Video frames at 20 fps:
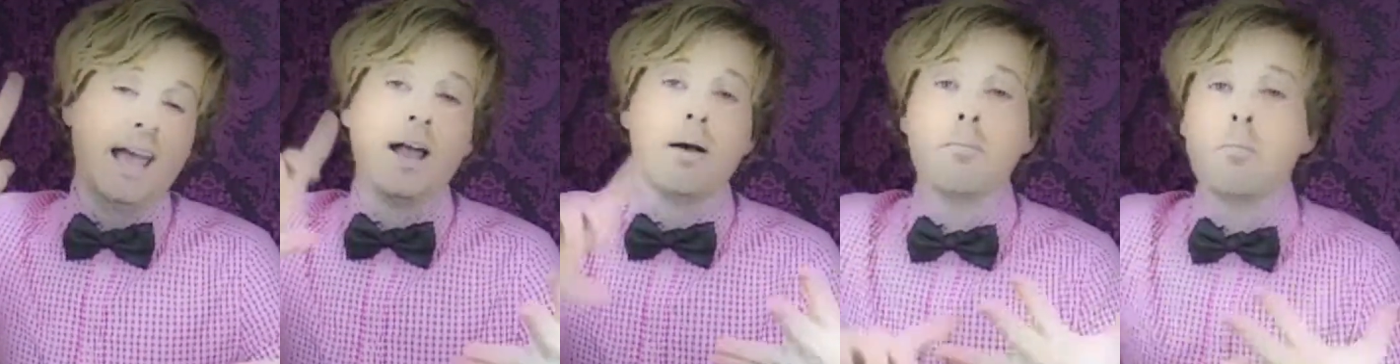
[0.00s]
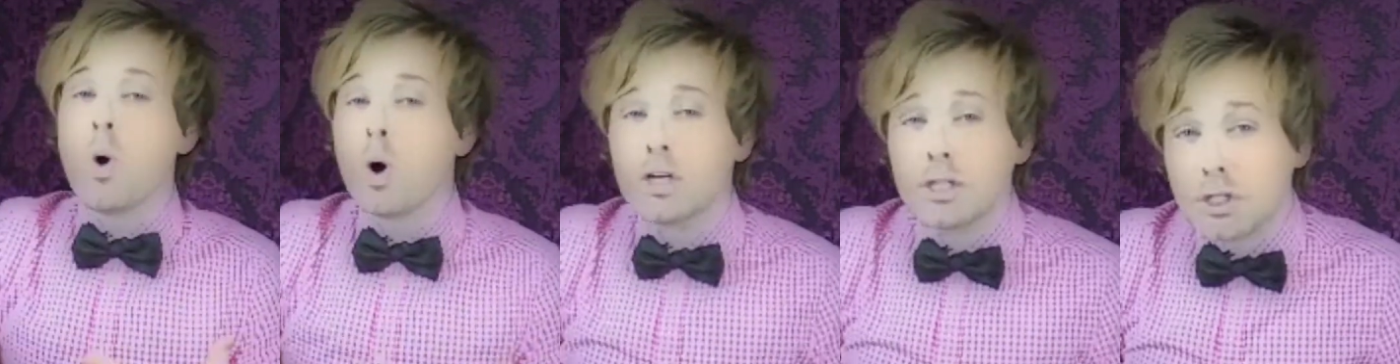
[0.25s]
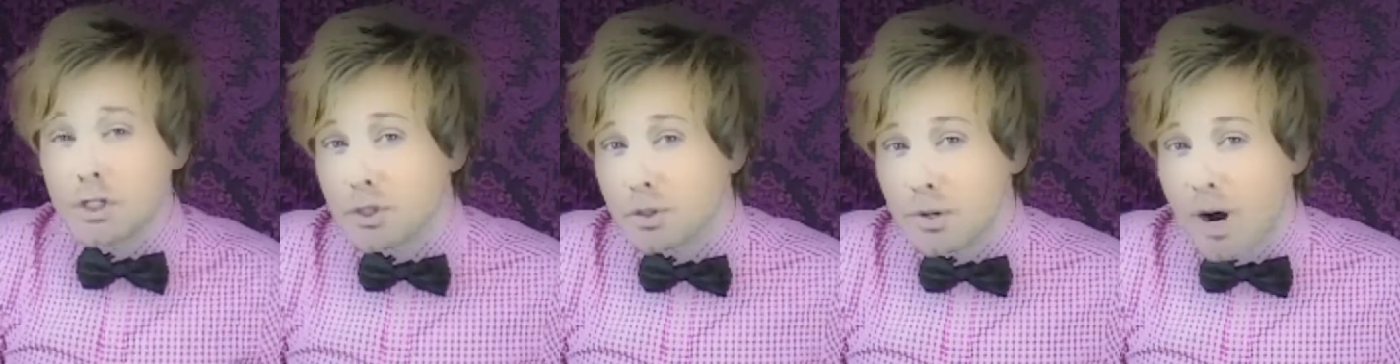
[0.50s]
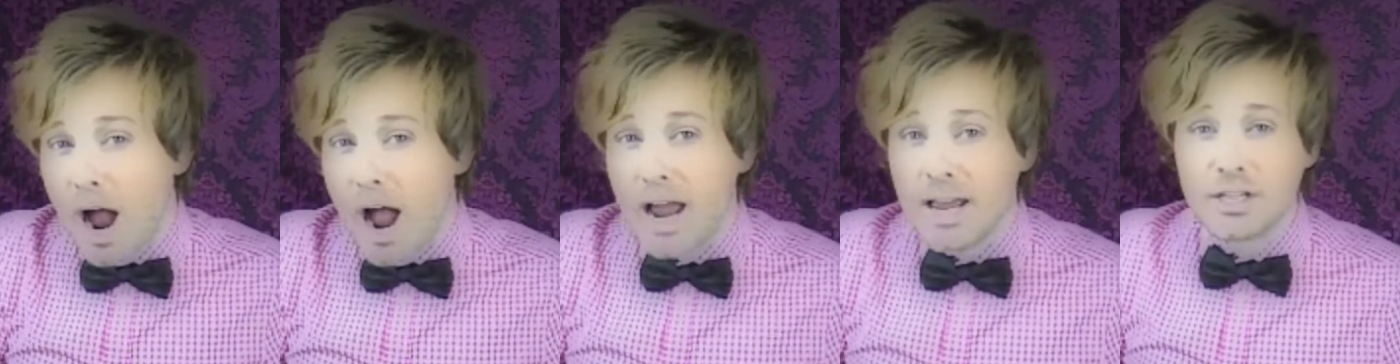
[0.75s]

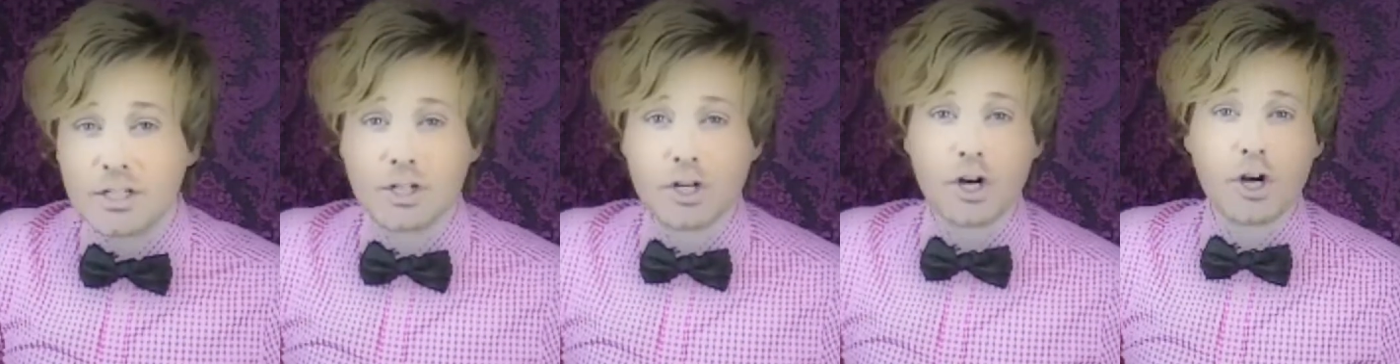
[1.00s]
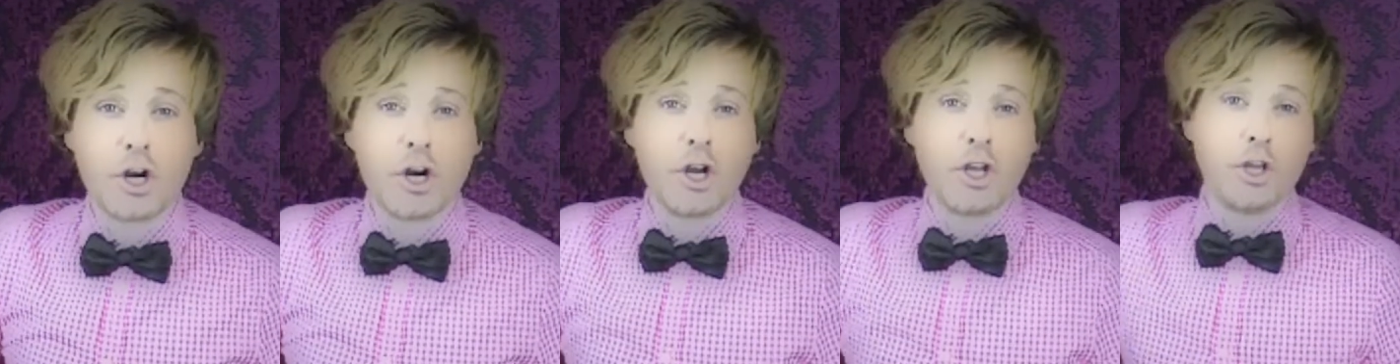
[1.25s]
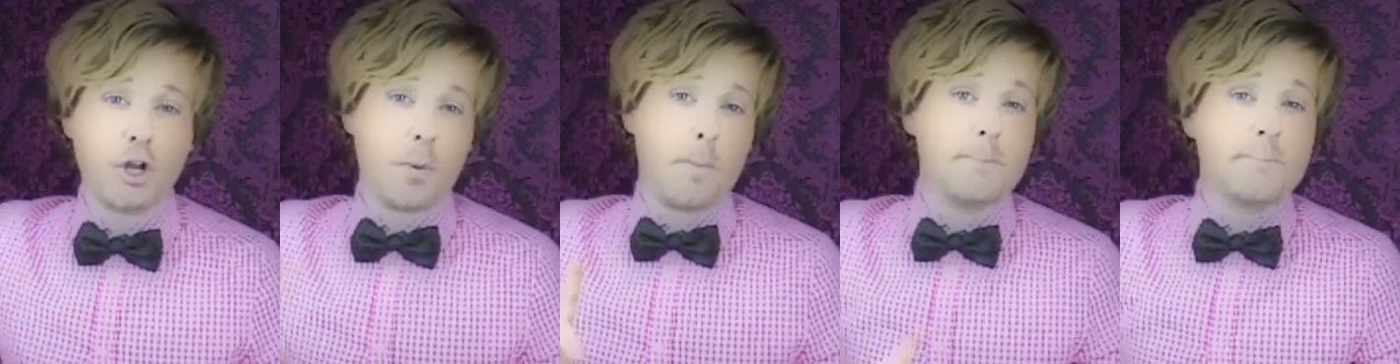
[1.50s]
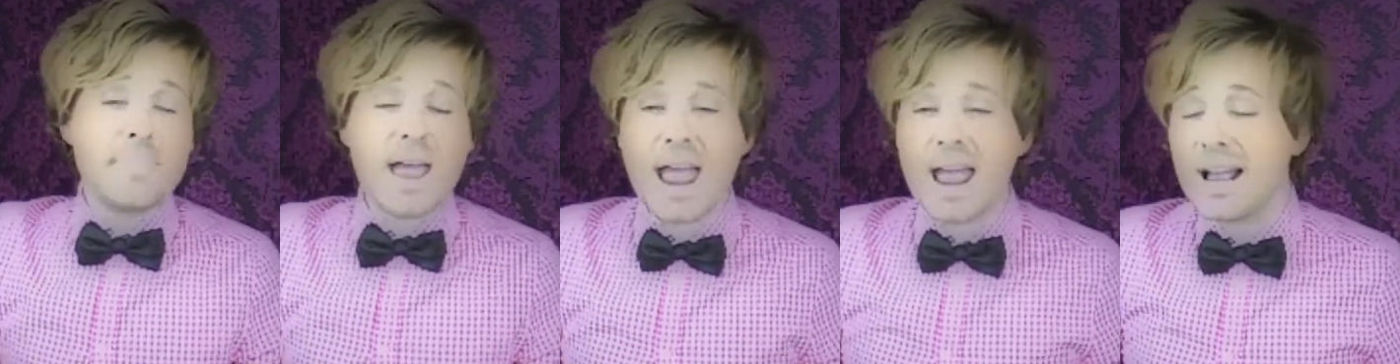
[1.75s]
moisturizer, your
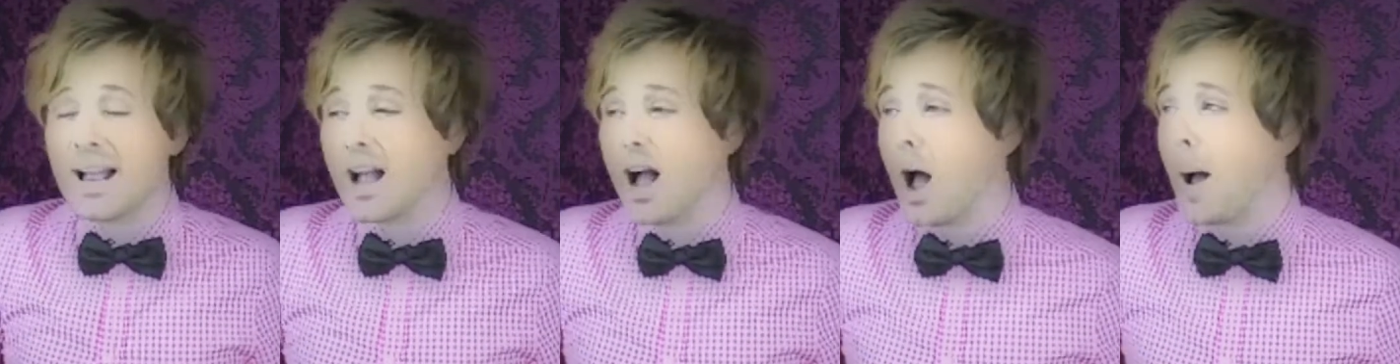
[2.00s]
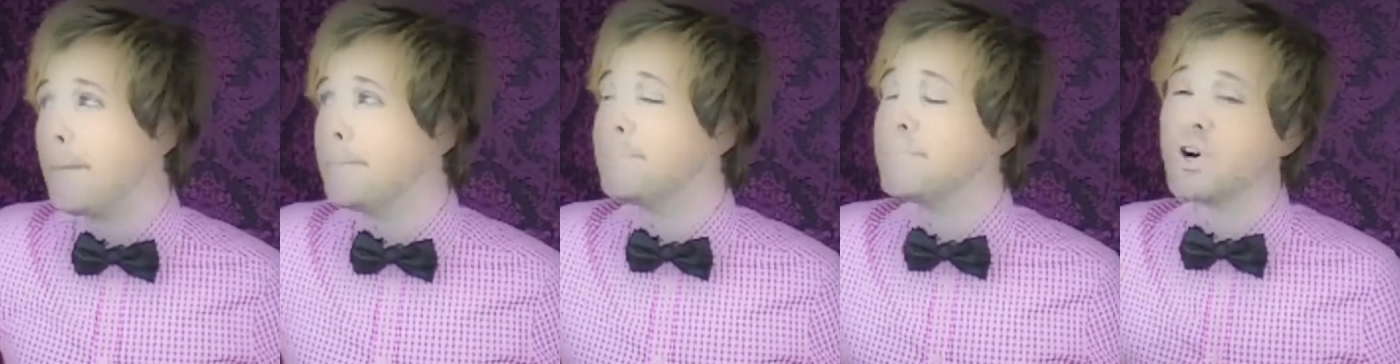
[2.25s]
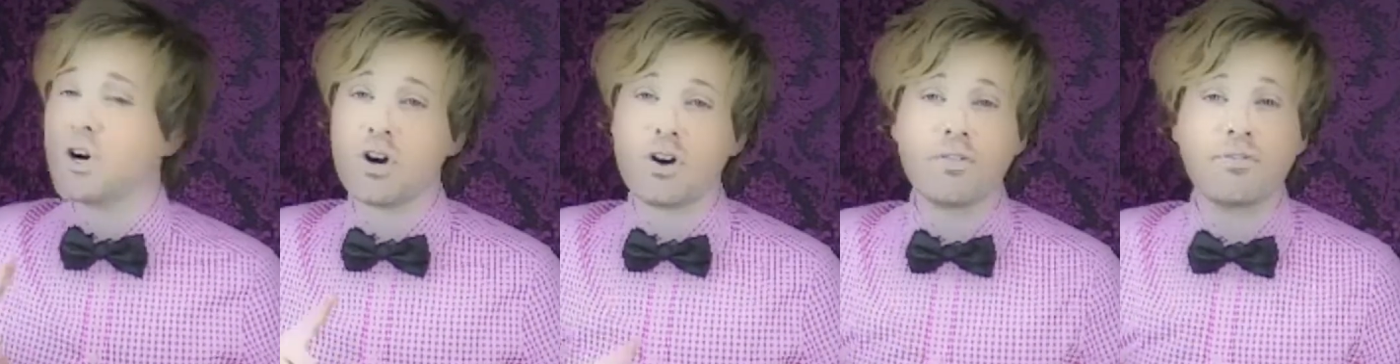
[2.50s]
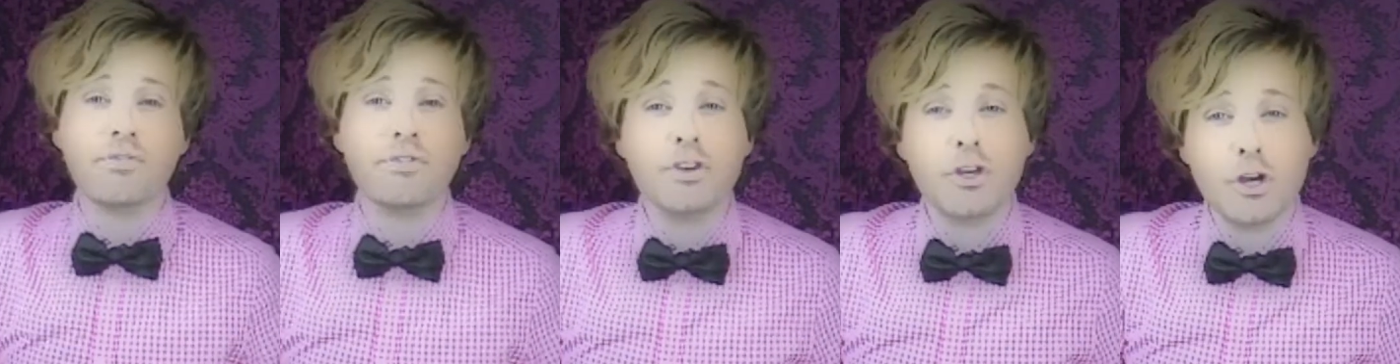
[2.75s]
makeup,
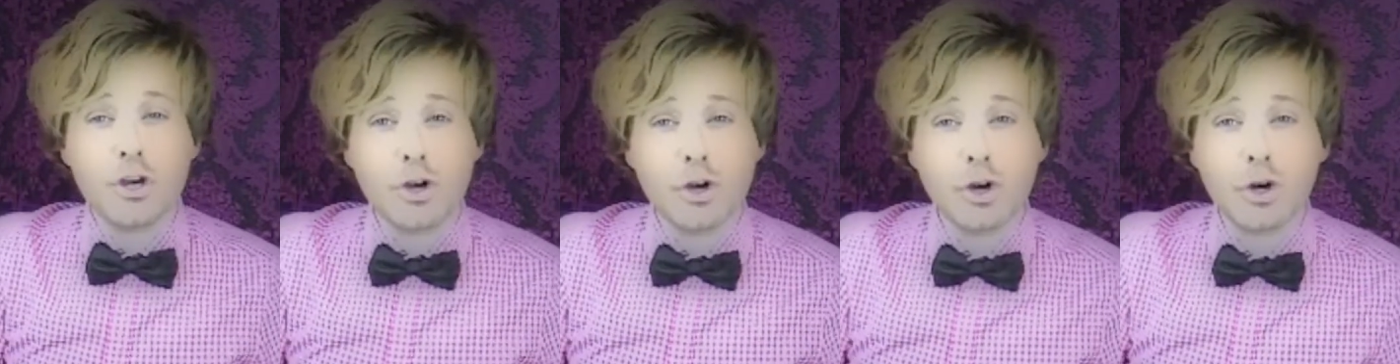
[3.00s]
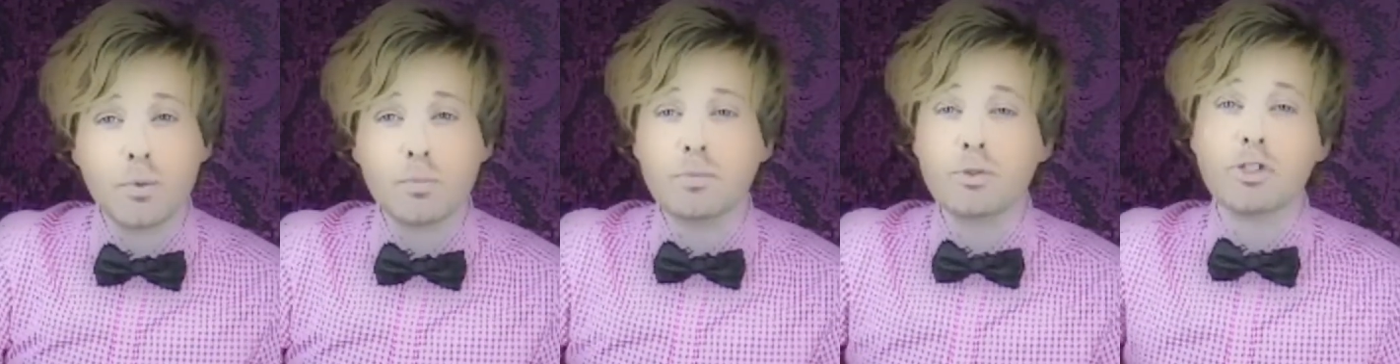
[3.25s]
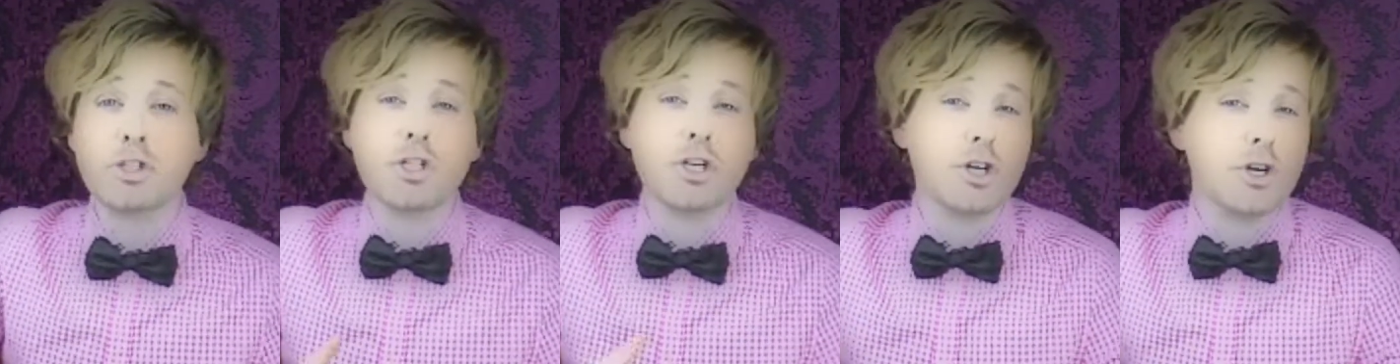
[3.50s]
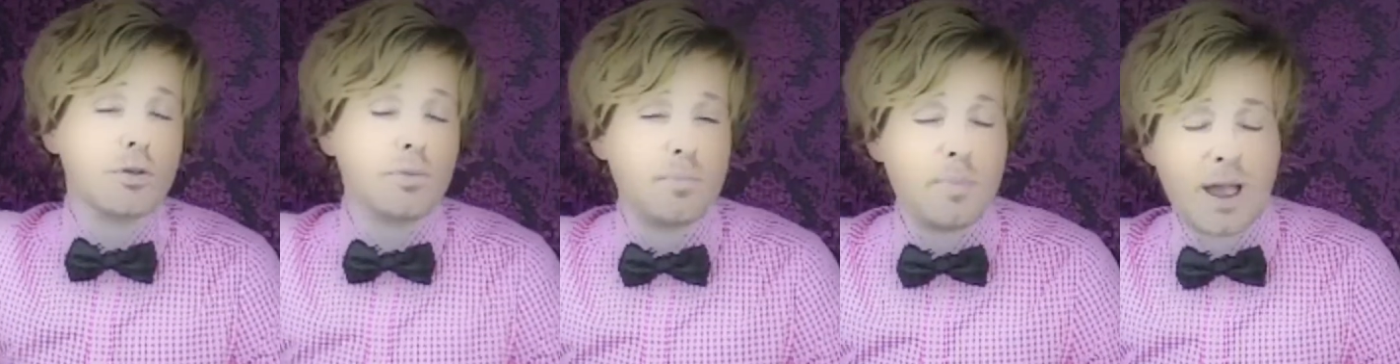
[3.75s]
perfume,
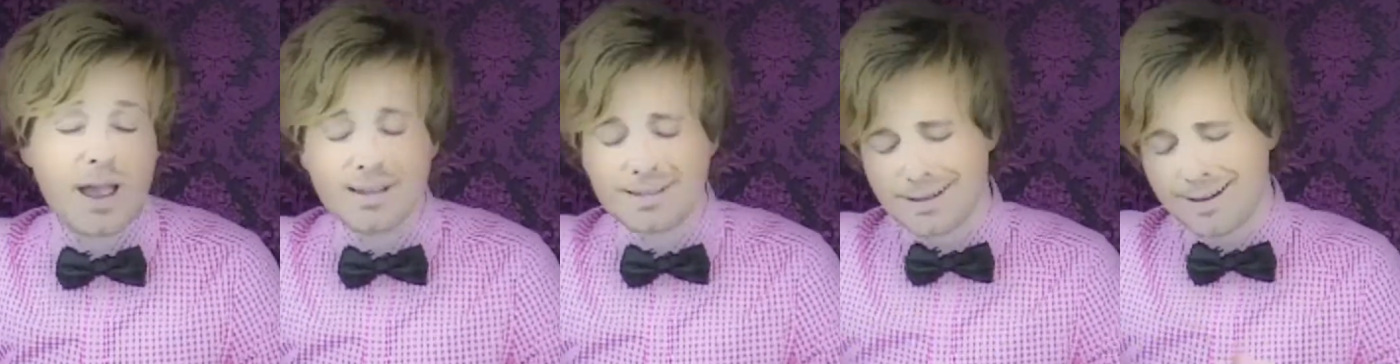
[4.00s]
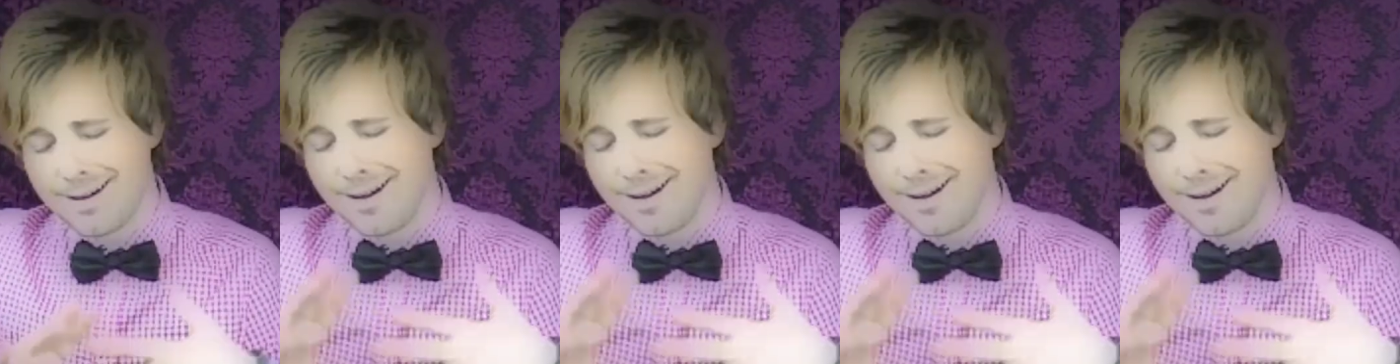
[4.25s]
toothpaste,